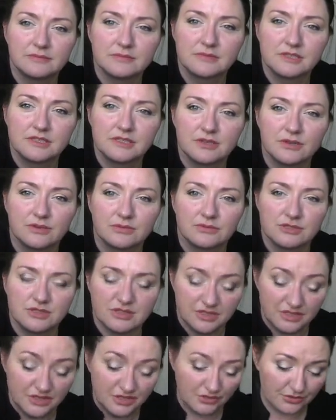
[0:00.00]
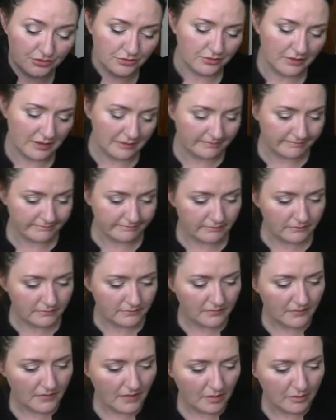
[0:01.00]
So just a nude cream,
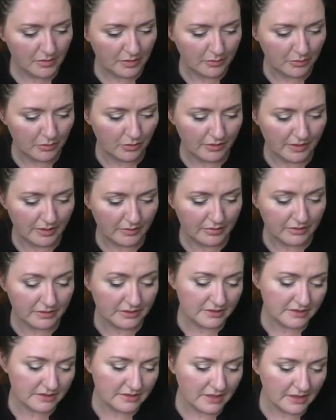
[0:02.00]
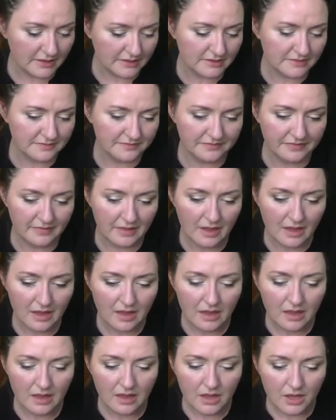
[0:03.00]
a bit boring, but it's nice.
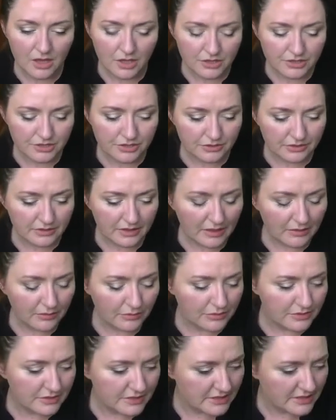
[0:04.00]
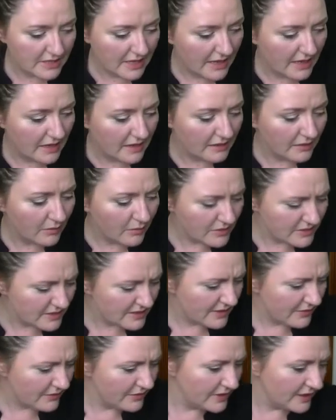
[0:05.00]
So that wasn't
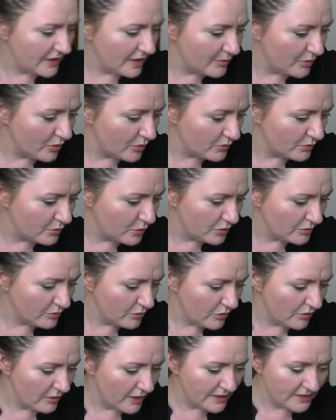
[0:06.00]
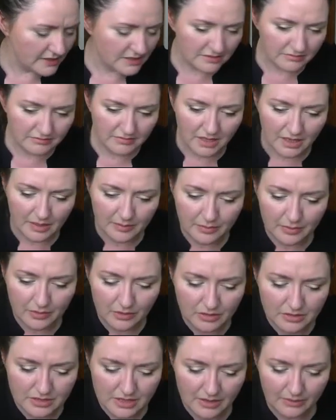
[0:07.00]
everything I bought. One more item I
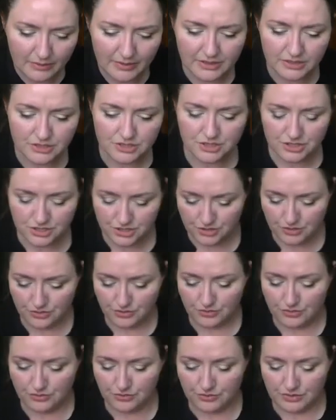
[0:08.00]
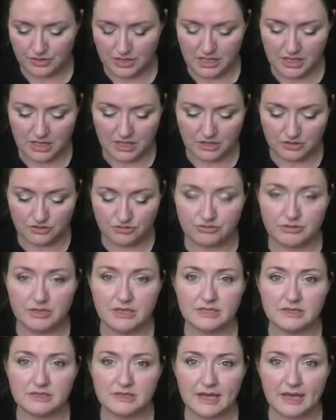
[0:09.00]
went to the
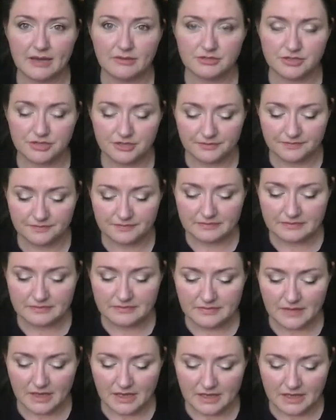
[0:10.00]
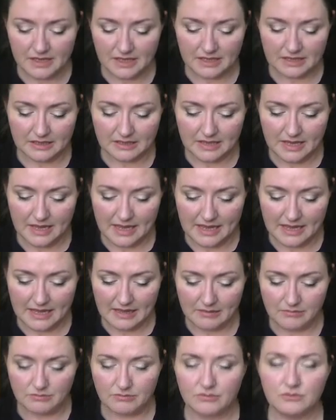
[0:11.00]
Catrice counter in
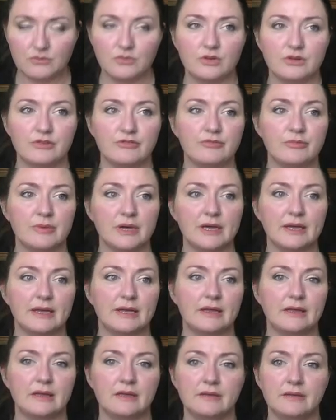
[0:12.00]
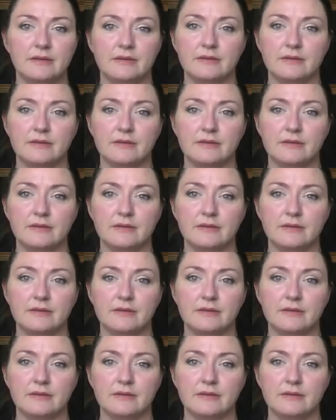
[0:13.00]
one of the